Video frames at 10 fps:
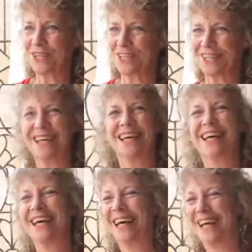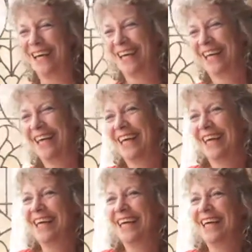But also someone who
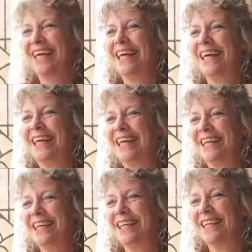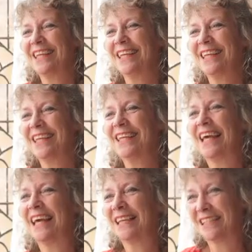knew your skills intimately,
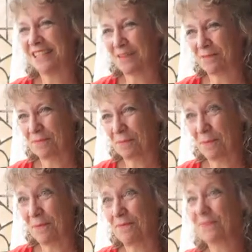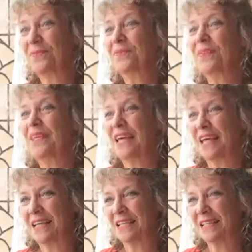because if you'd worked together and she
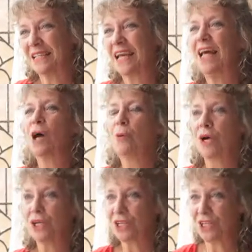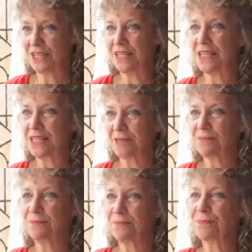knew exactly what you were
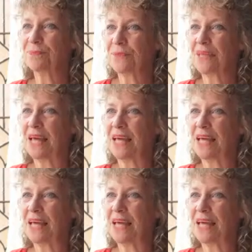capable of.